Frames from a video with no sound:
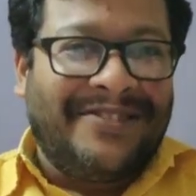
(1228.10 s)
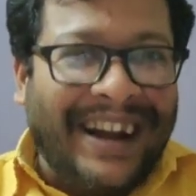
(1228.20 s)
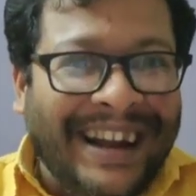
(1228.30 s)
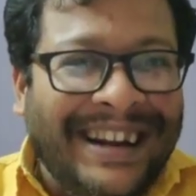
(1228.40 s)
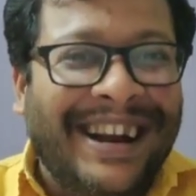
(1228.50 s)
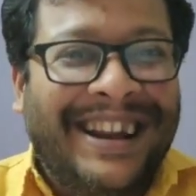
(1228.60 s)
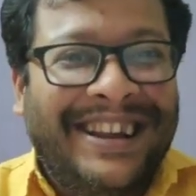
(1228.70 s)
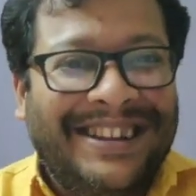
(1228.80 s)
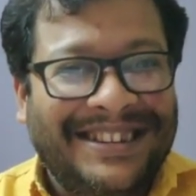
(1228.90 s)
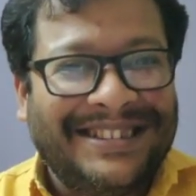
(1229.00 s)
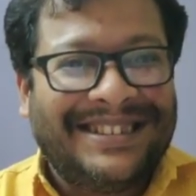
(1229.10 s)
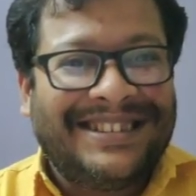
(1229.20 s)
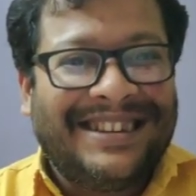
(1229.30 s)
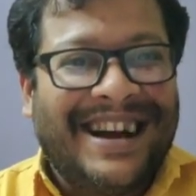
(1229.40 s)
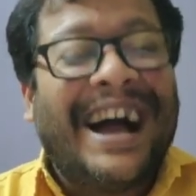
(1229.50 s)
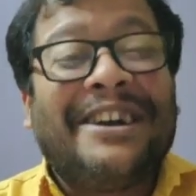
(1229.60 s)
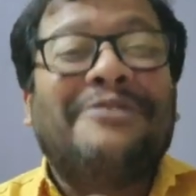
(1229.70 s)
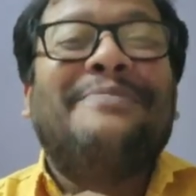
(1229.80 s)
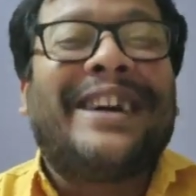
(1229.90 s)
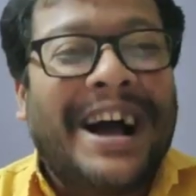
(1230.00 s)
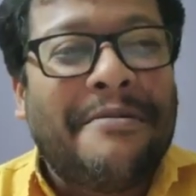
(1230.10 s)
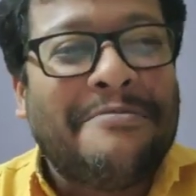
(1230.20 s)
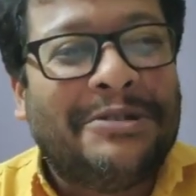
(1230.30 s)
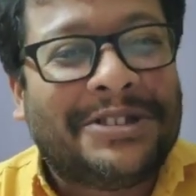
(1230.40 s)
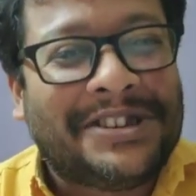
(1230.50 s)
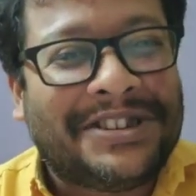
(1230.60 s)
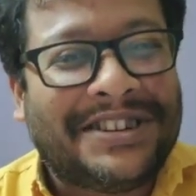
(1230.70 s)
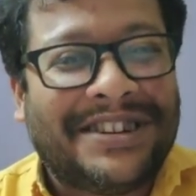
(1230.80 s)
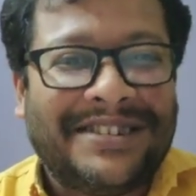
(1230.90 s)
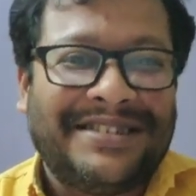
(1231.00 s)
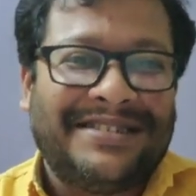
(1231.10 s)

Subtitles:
Finally, I could become a musician.